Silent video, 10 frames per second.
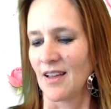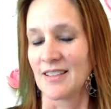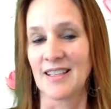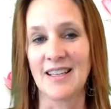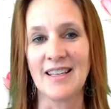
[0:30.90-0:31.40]

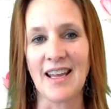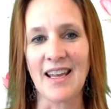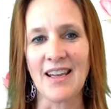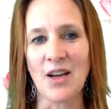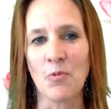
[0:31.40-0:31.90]

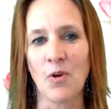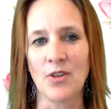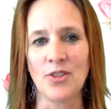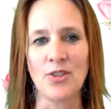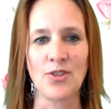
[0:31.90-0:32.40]
Today I want
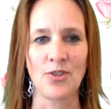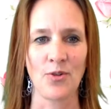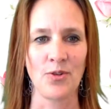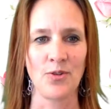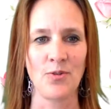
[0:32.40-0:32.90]
to show
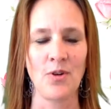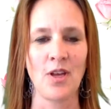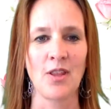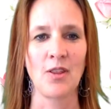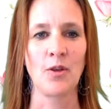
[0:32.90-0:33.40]
you
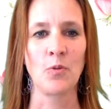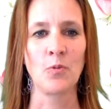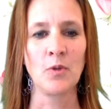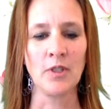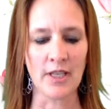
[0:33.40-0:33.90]
a
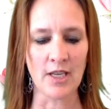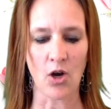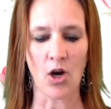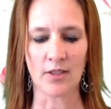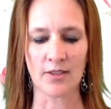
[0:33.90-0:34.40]
really
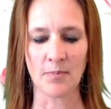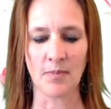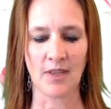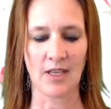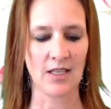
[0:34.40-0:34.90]
awesome
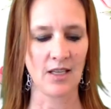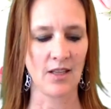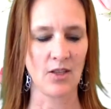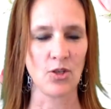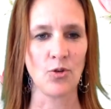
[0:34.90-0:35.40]
thing
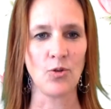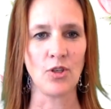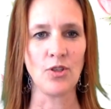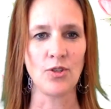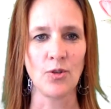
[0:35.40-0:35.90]
that you
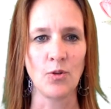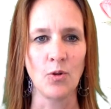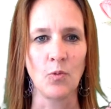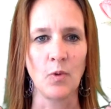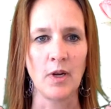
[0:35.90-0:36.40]
can do
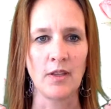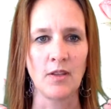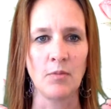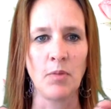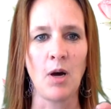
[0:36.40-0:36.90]
with
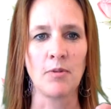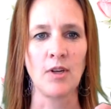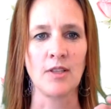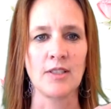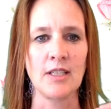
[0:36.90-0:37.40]

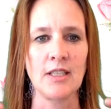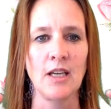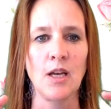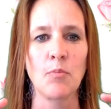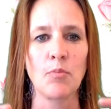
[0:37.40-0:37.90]
paparazzi
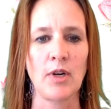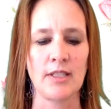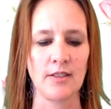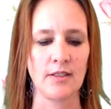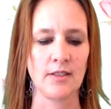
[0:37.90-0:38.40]

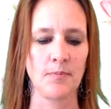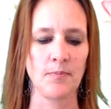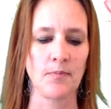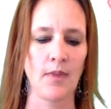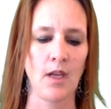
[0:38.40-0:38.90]
bracelets.
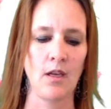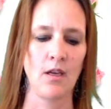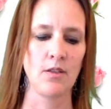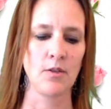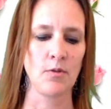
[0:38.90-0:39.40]

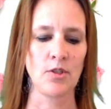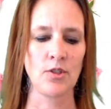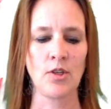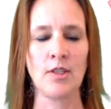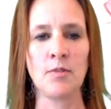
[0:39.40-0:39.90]
So I want to show
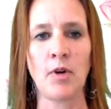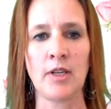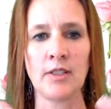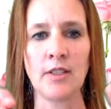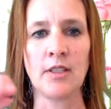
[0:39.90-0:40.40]
you this
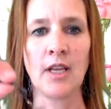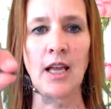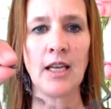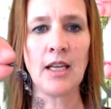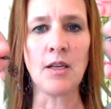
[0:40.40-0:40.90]
bracelet.
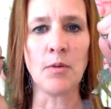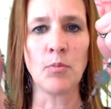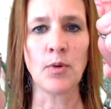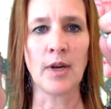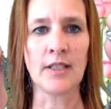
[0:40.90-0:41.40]
Any
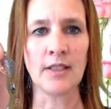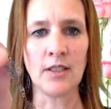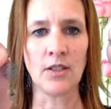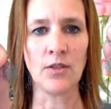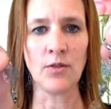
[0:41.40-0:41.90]
bracelet
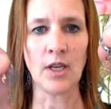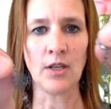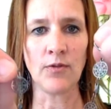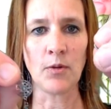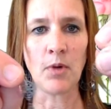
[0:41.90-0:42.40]
you
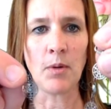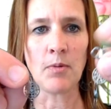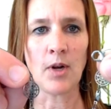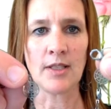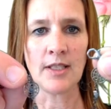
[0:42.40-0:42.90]
get from
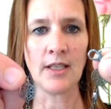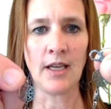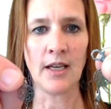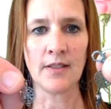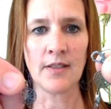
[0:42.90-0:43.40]
paparazzi that
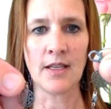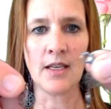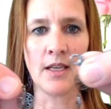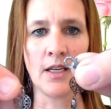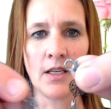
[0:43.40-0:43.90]
has the
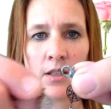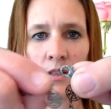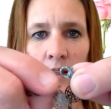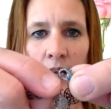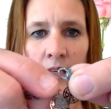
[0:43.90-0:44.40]

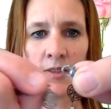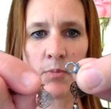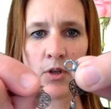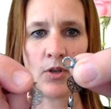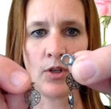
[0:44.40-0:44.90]
clasp
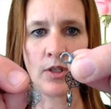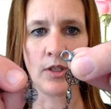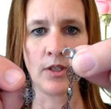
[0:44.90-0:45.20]
hook